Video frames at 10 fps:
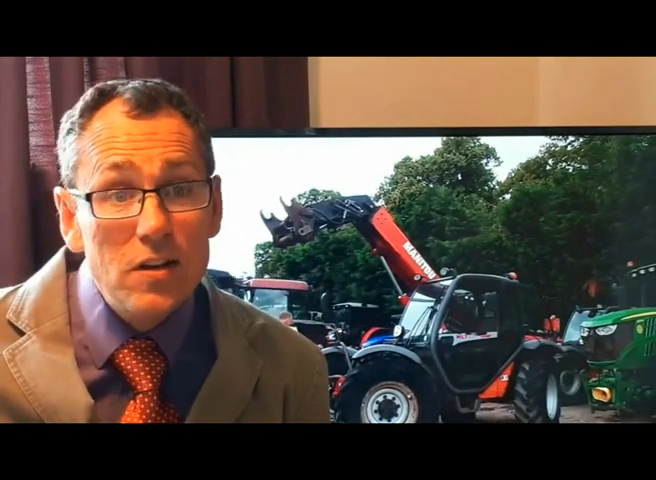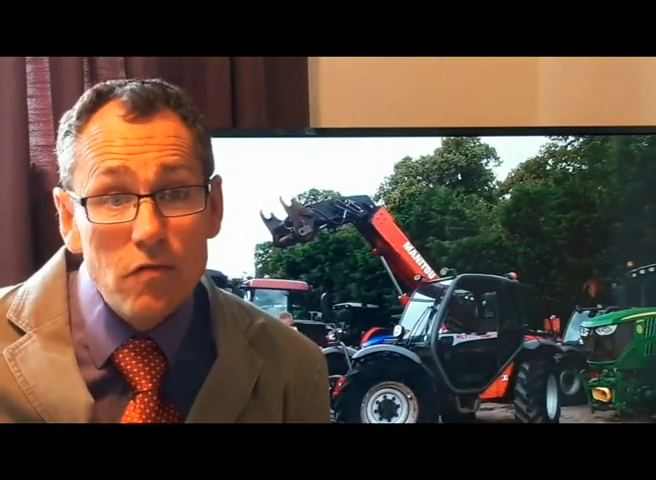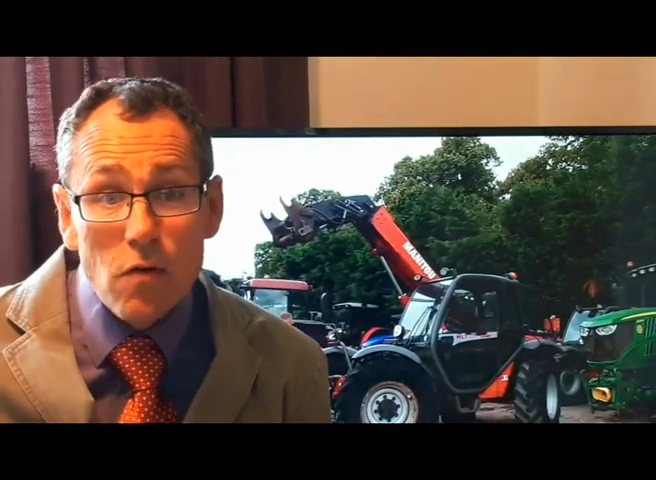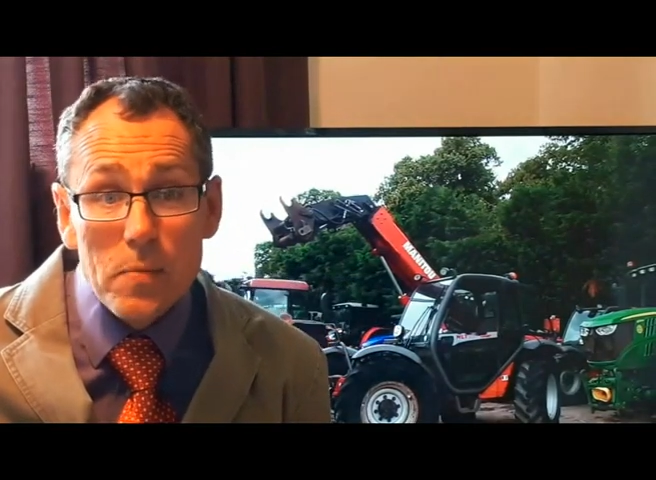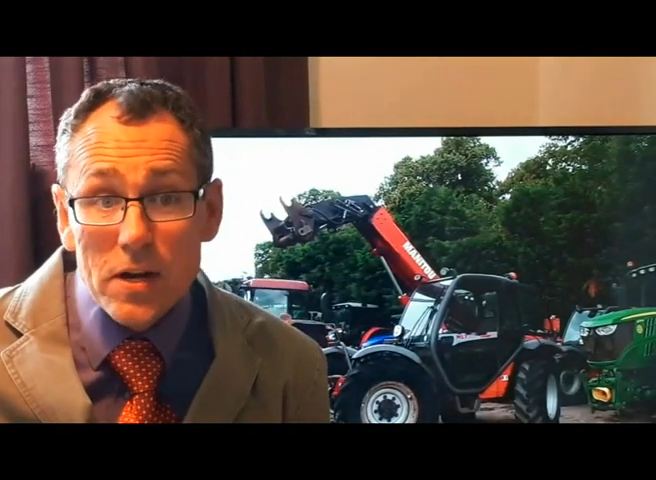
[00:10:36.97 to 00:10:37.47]

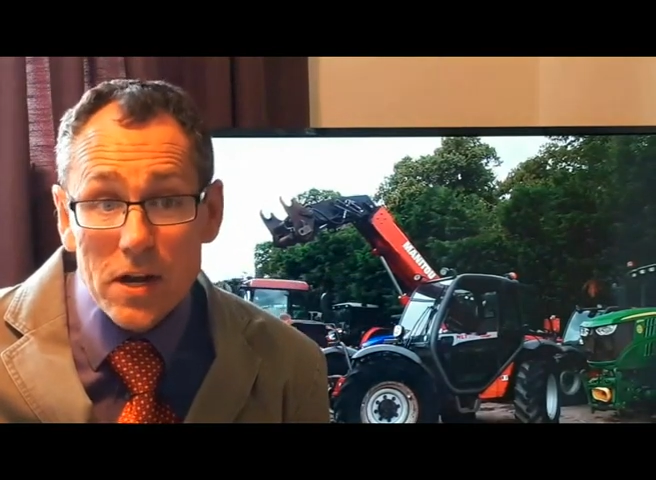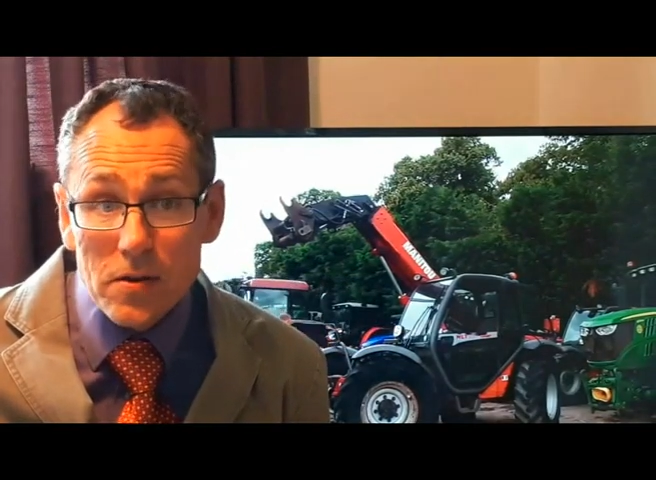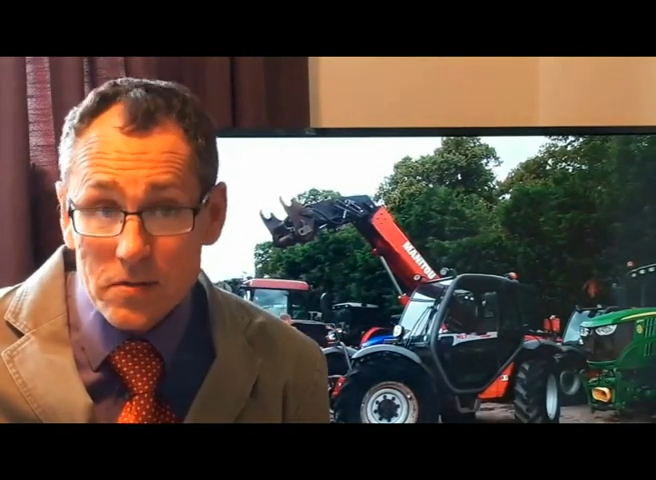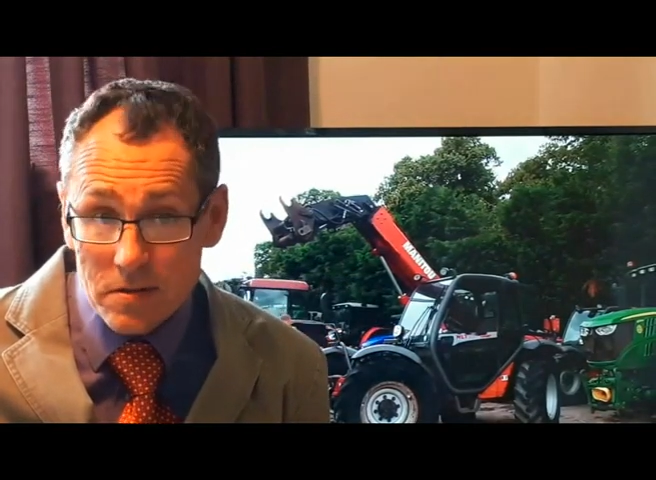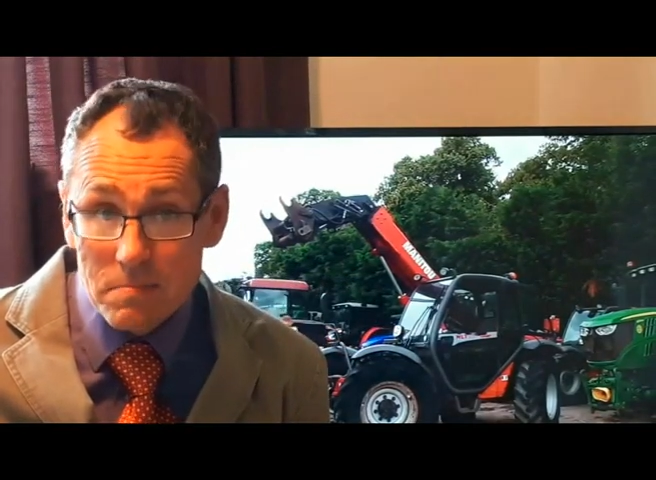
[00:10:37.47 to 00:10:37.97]
from the
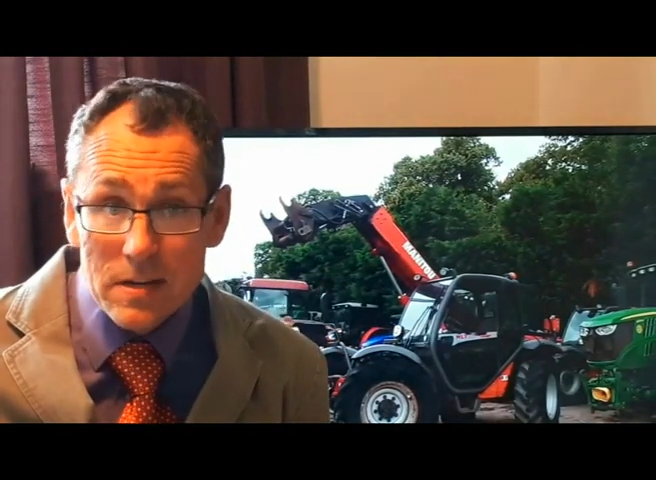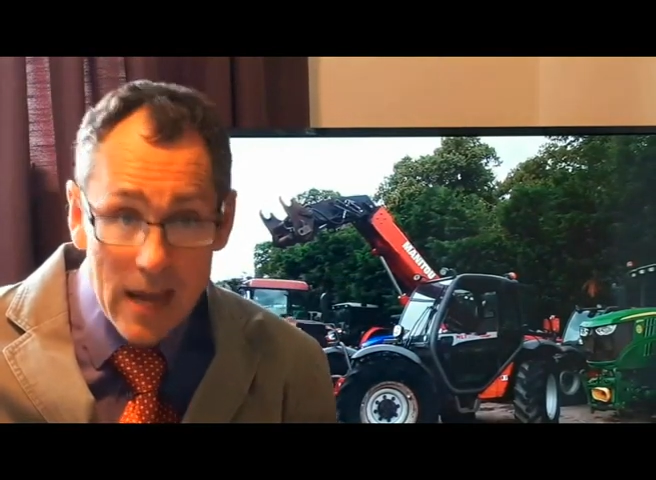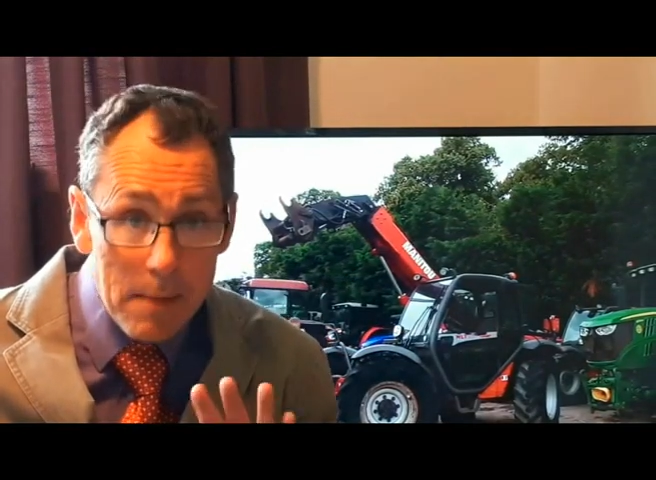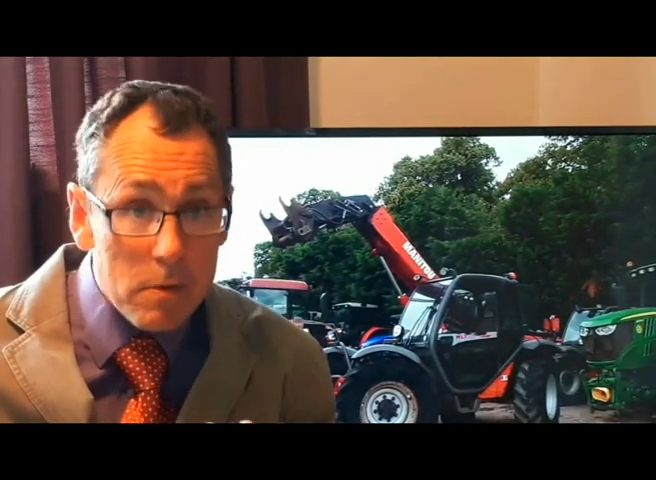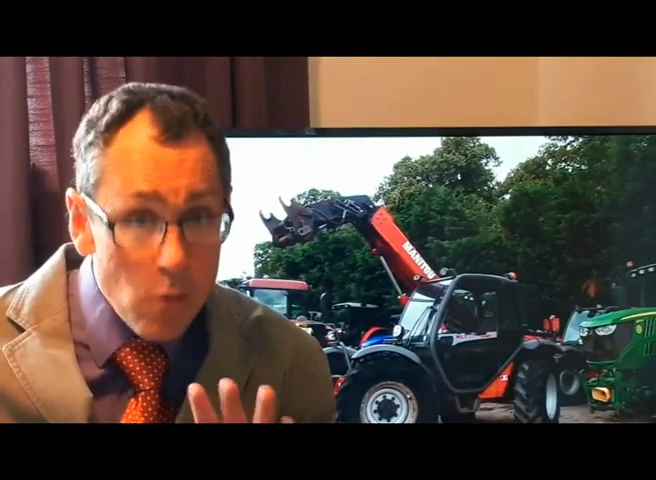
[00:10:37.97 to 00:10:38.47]
news.
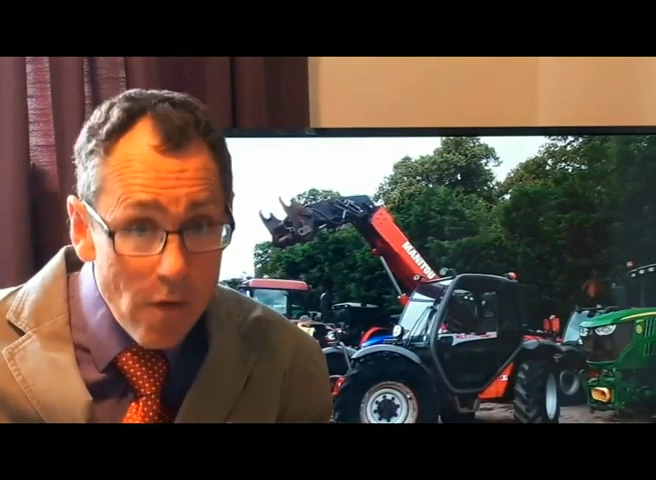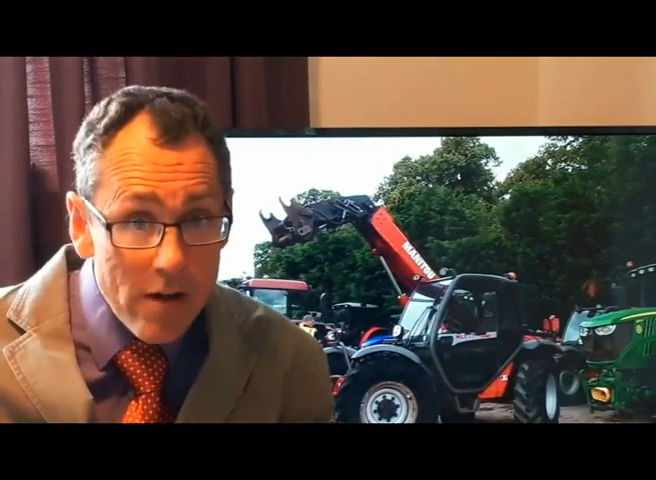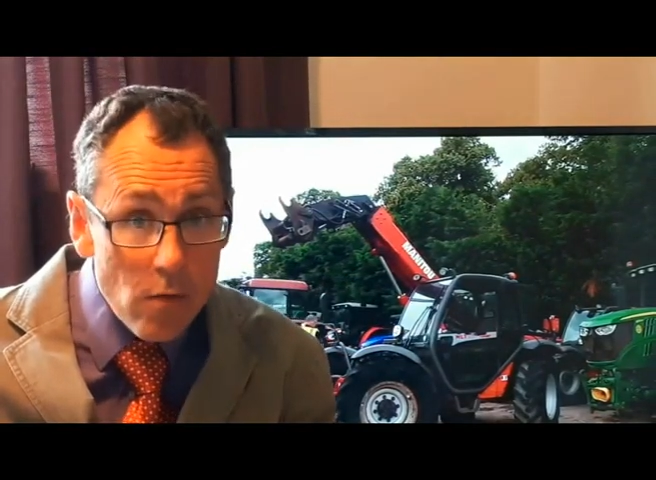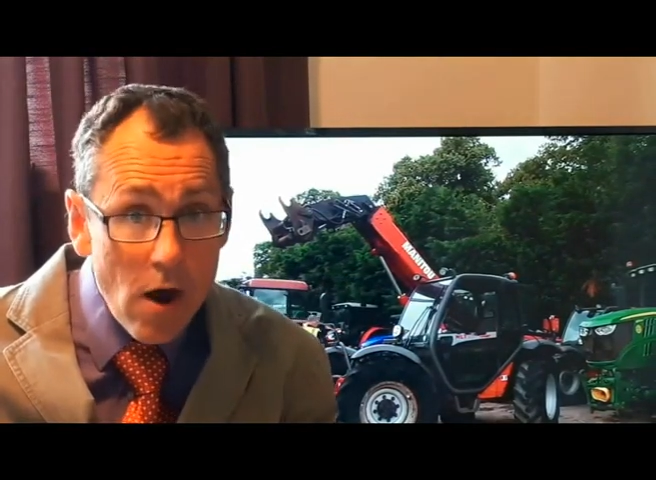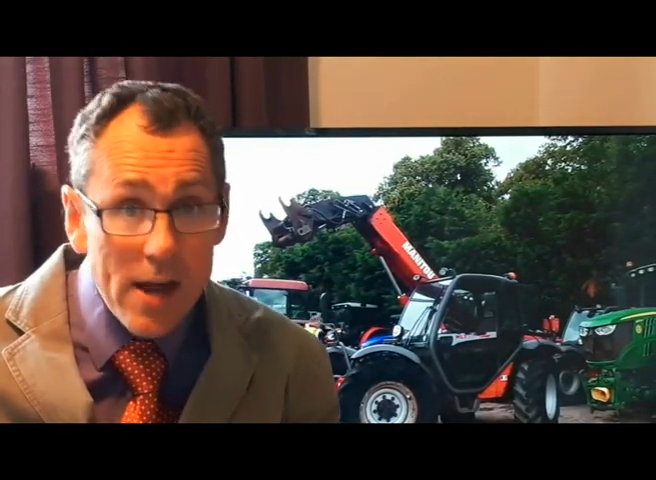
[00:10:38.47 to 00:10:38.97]
Yep, you
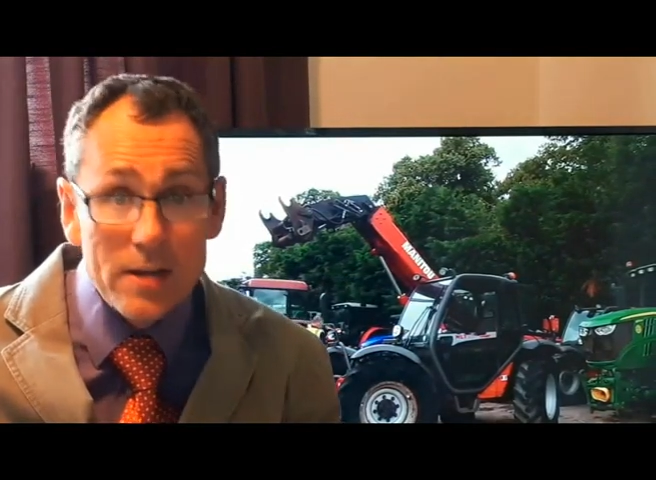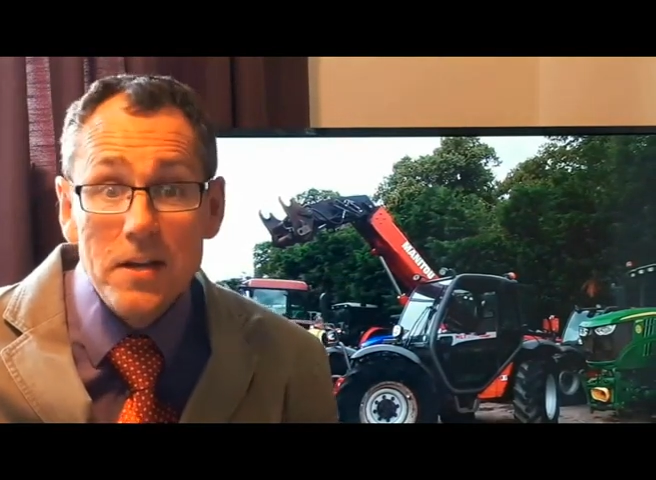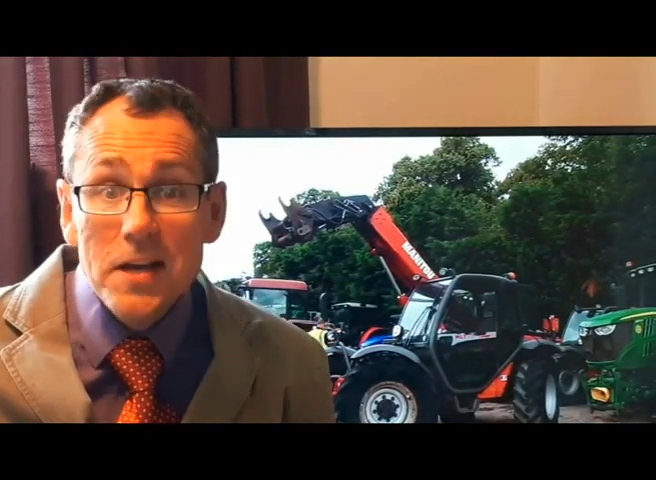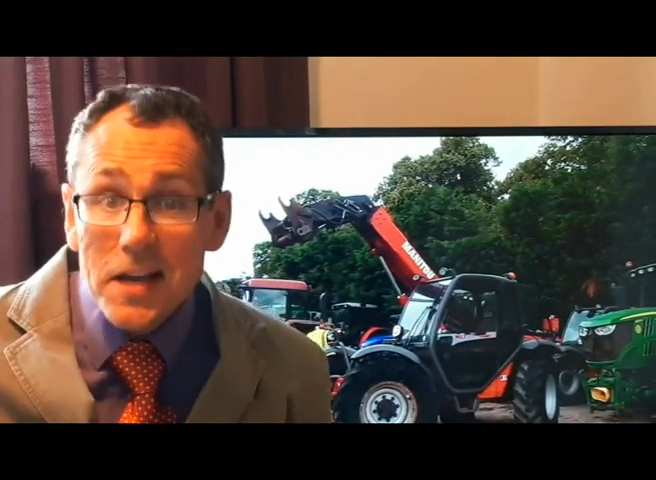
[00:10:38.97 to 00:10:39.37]
heard right.